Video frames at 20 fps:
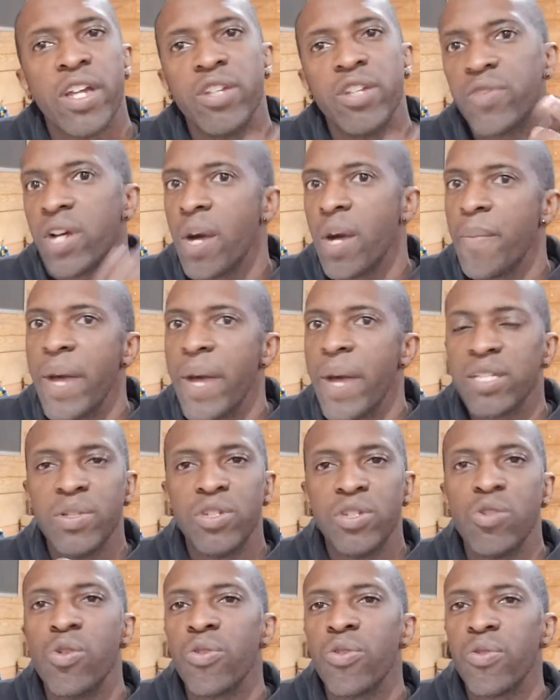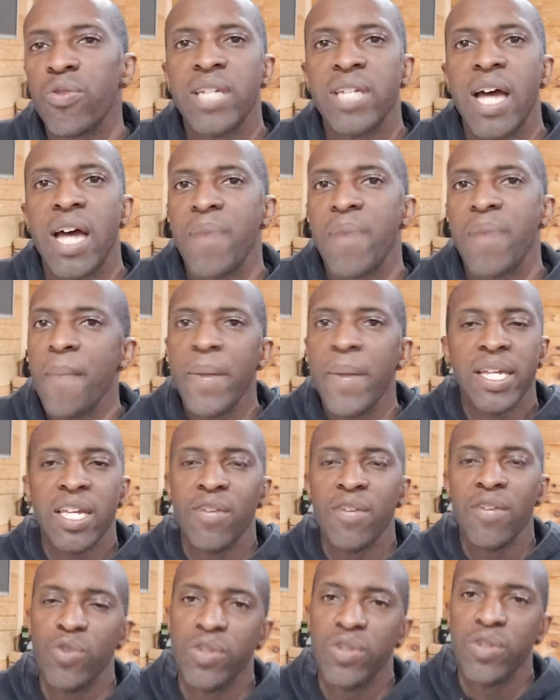And you come back to me 2 or 3 times, I might
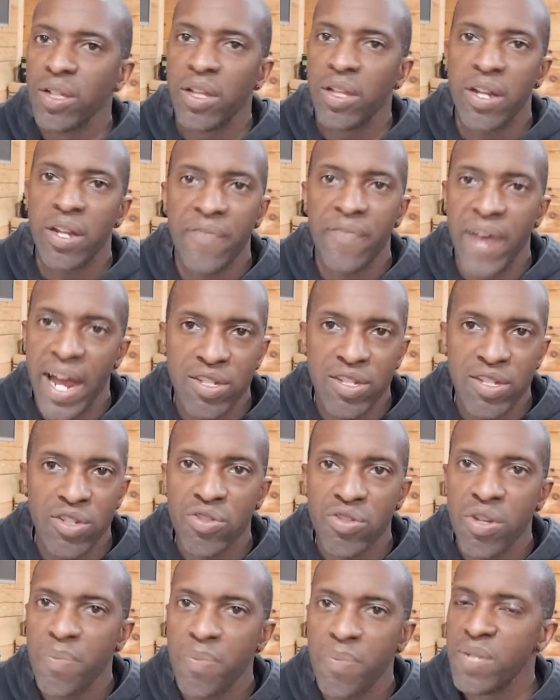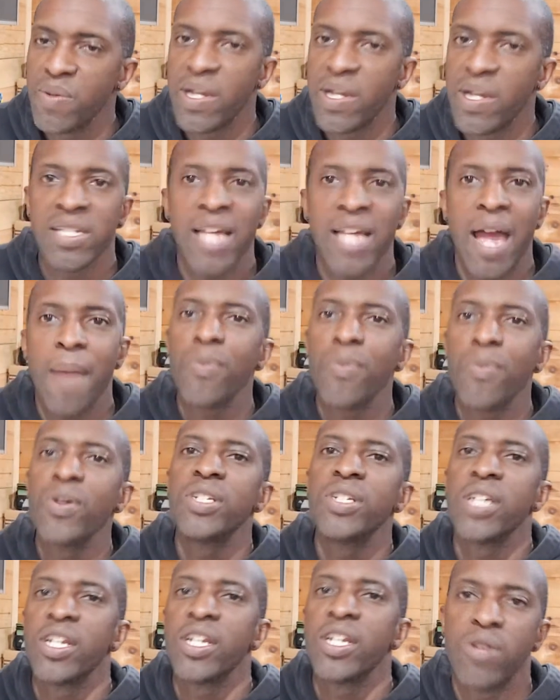give you a deal on a buy strip just because I
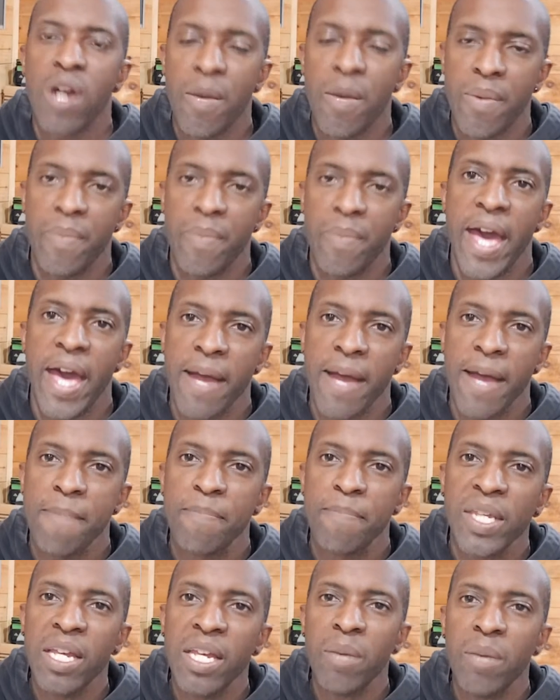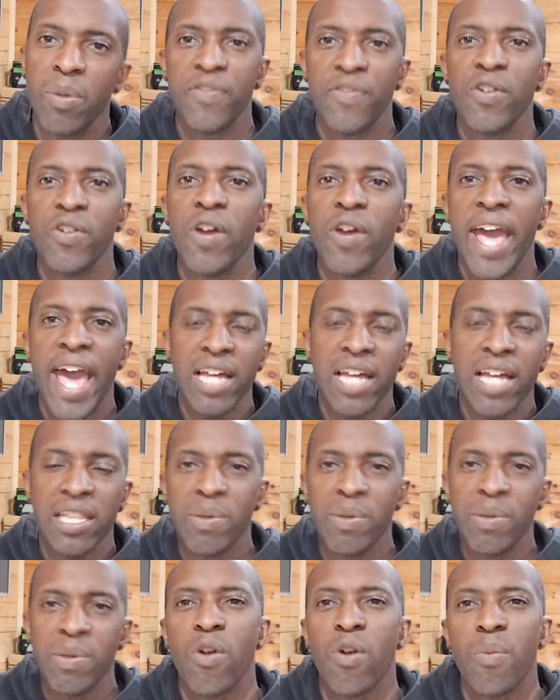appreciate you coming back. But if you're haggling
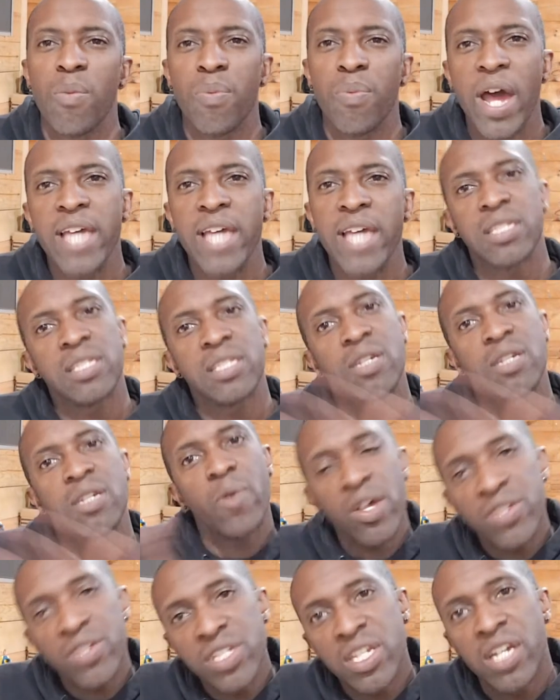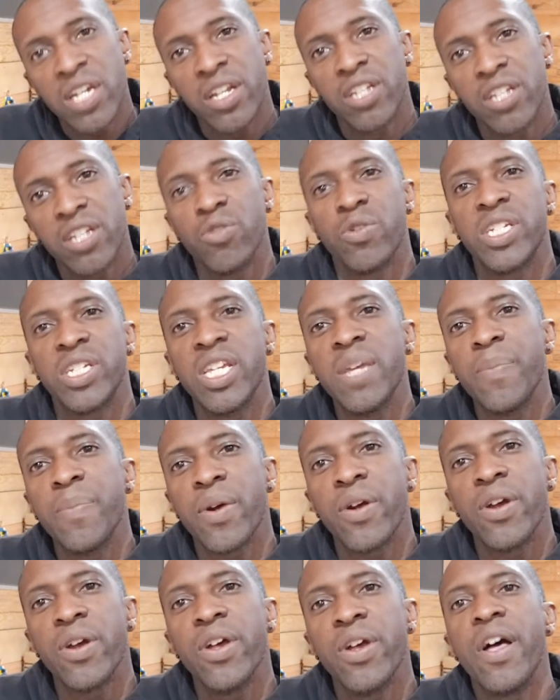me for a price and someone else is going to do it
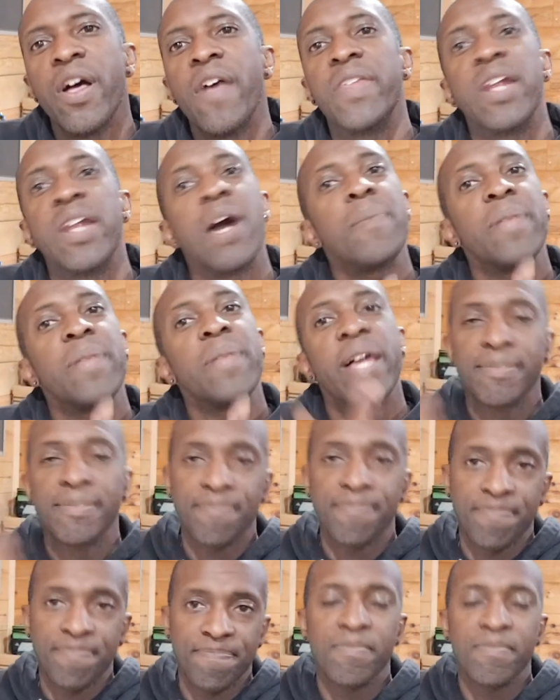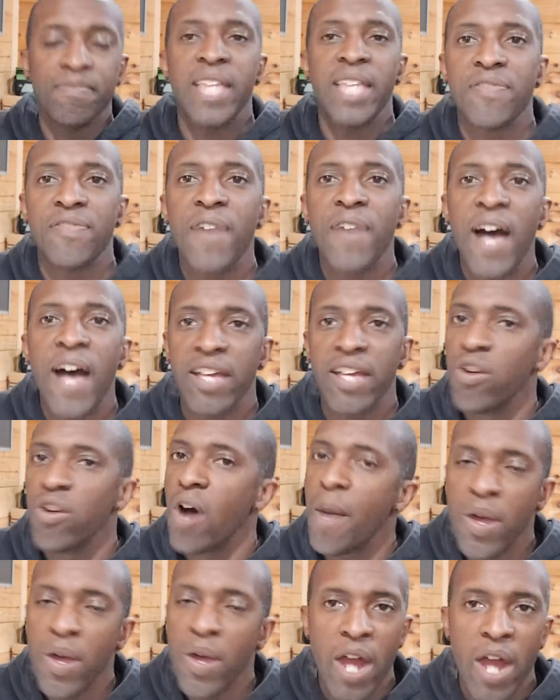cheaper, then I'm like, that's fine. You know,
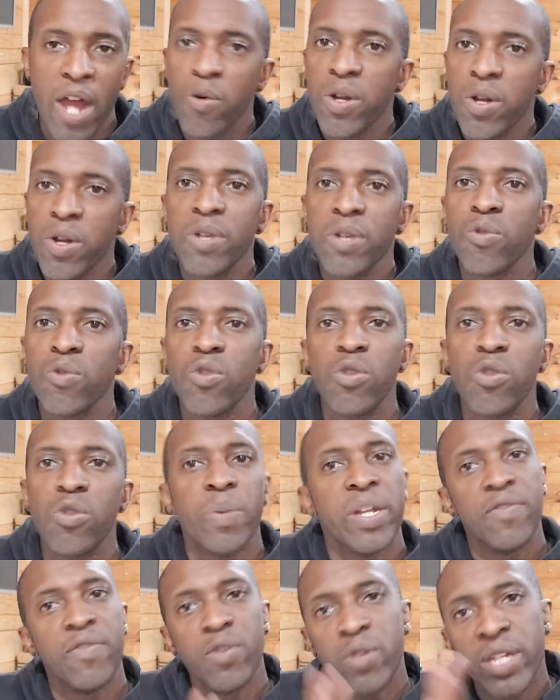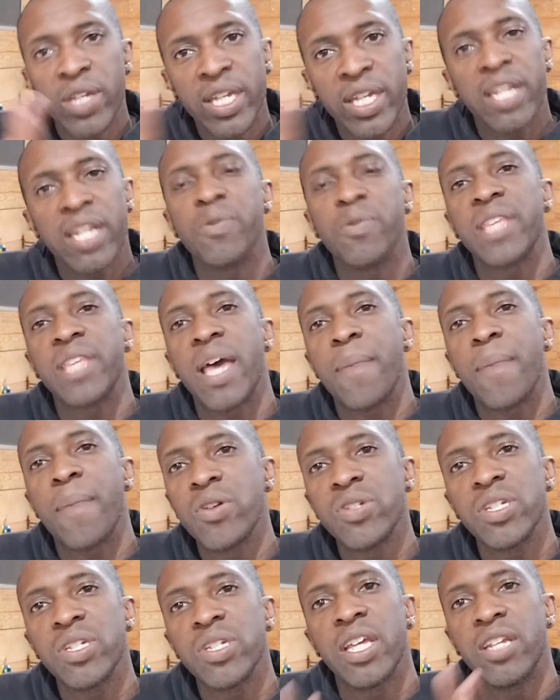I don't want to be rude, but if you can get in with that
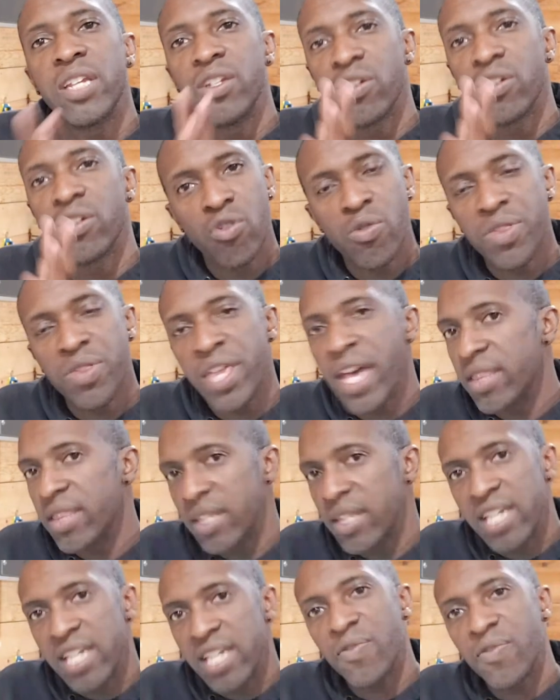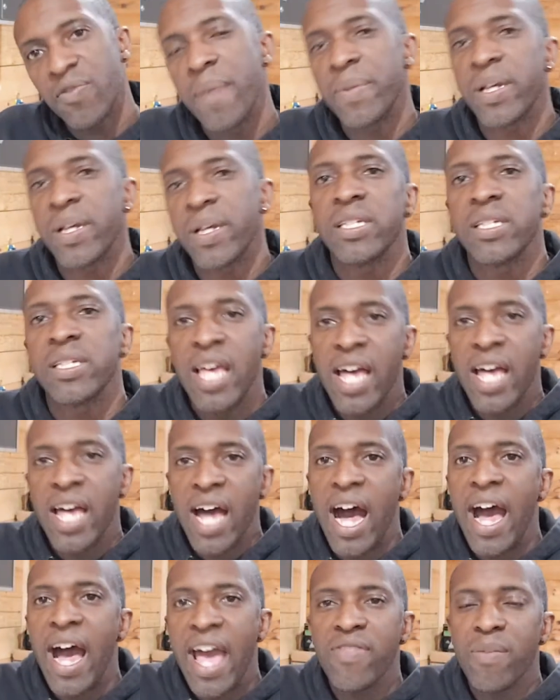person and you're cool with that, then that's fine because
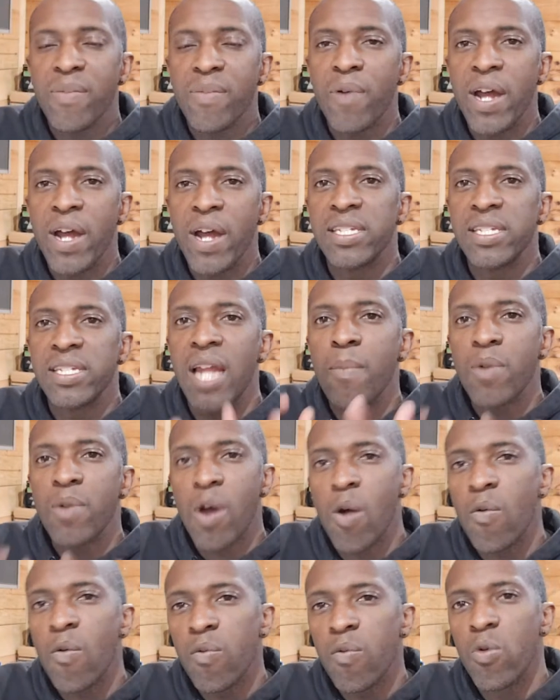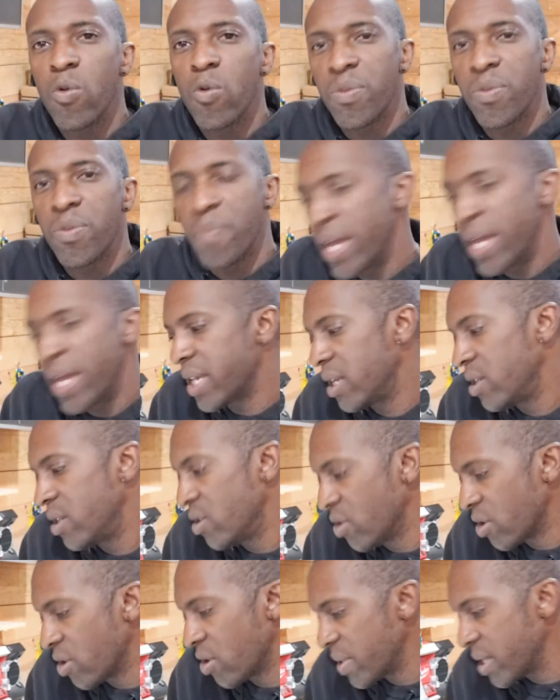I have the price that I'm comfortable with making. You
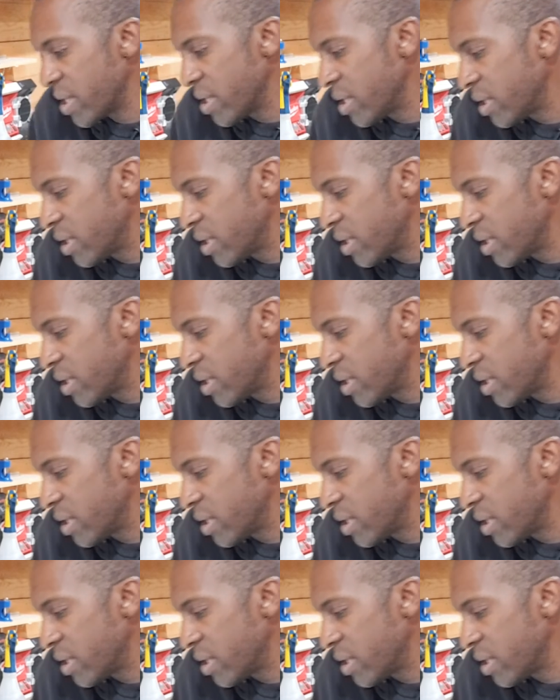know what I mean?